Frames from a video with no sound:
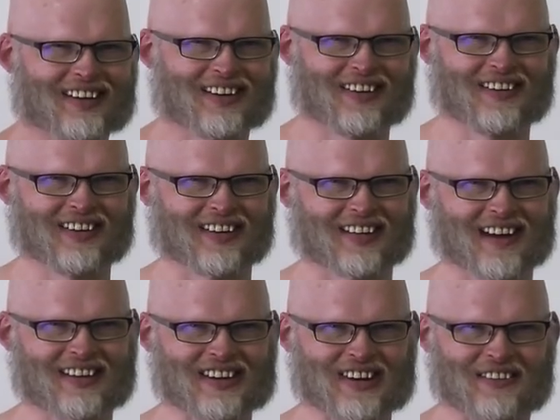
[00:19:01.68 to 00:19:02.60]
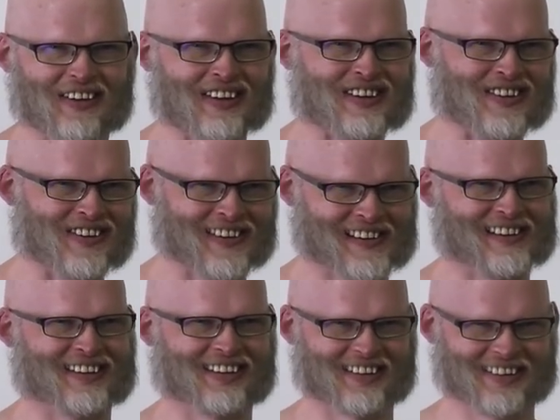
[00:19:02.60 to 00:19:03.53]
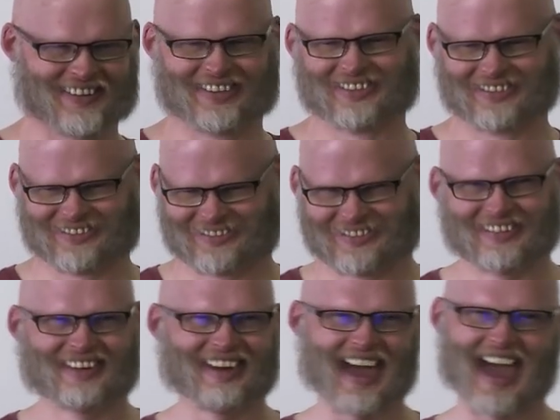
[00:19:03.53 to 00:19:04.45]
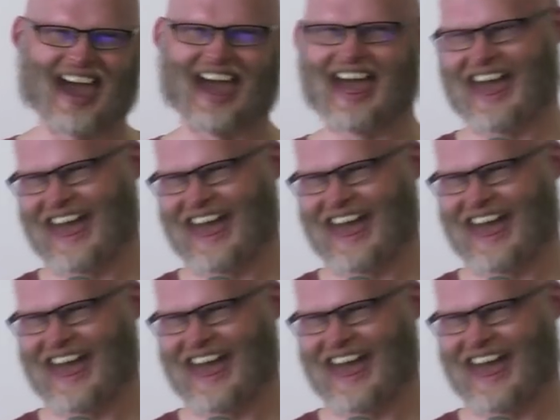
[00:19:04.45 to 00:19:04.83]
Who's excited about the new colours? Yeah.